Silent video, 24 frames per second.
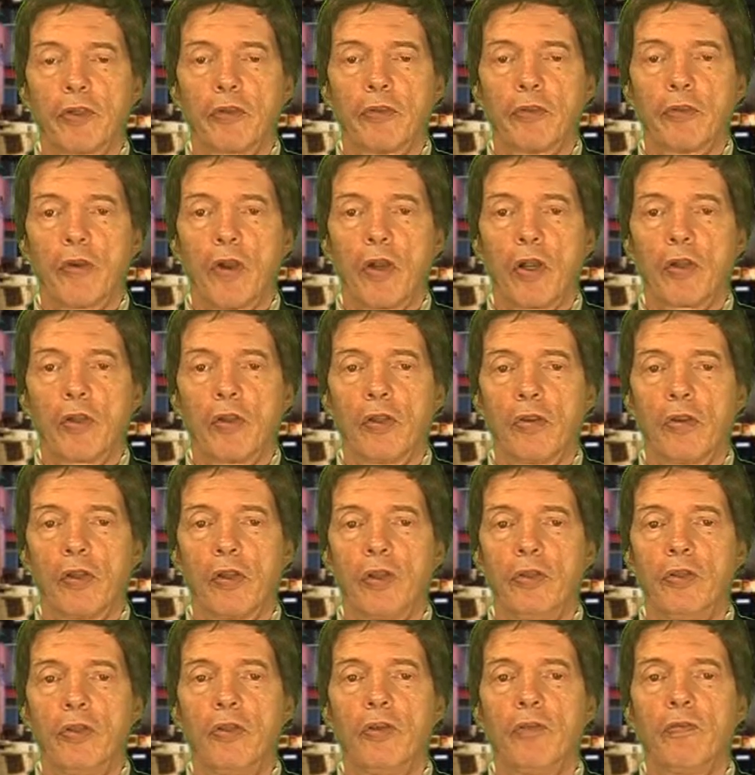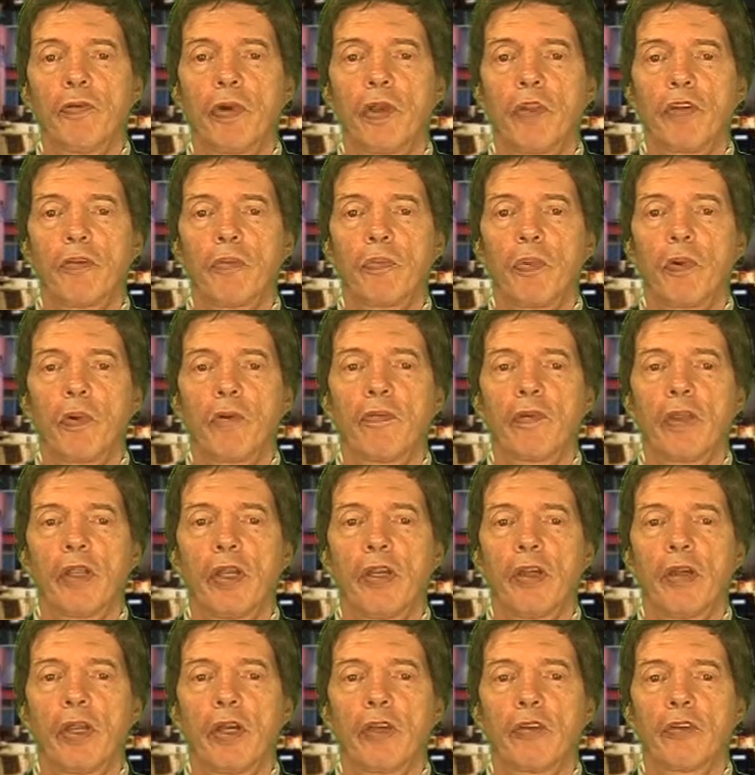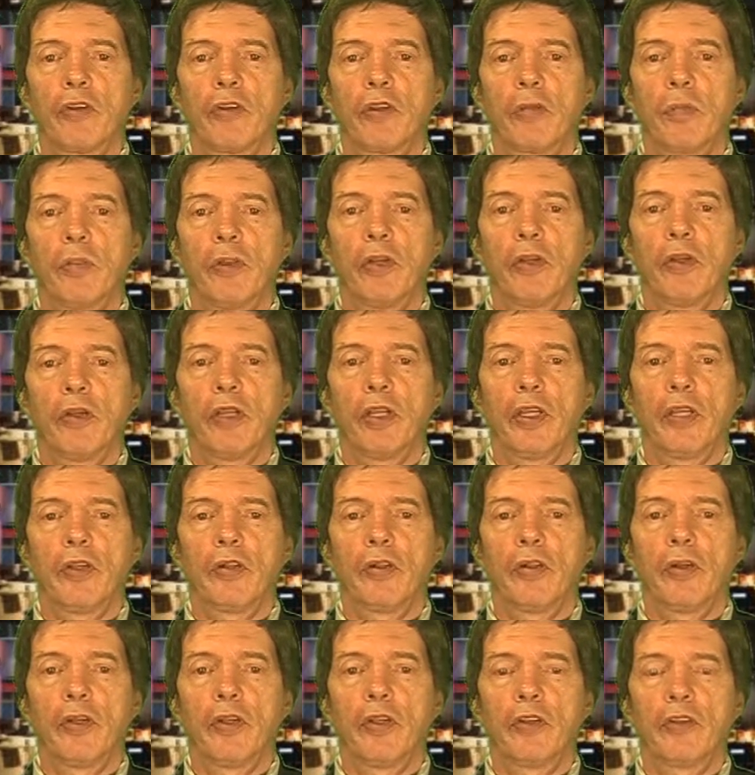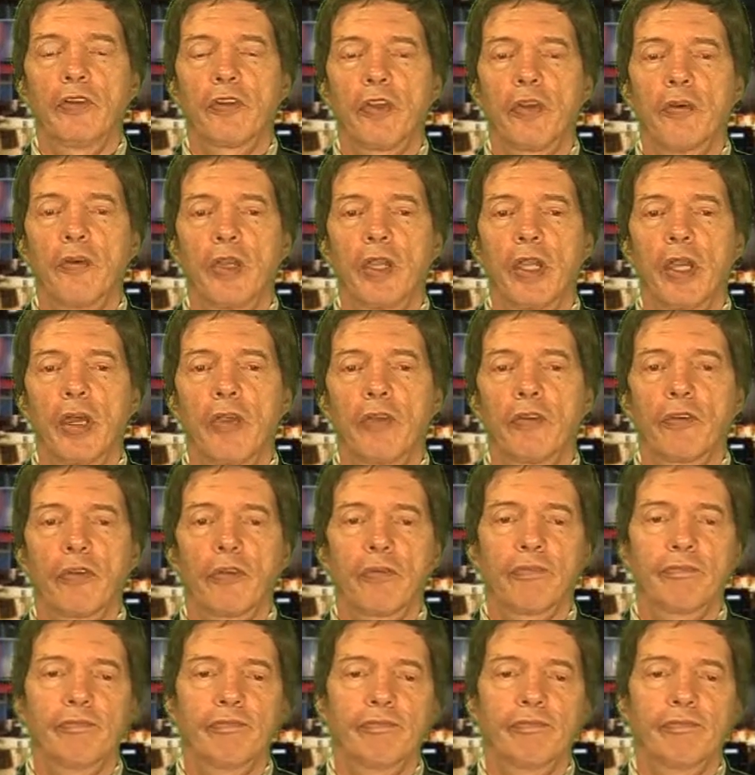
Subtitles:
a strong, clear, and a unified support of the international community, including the Security Council."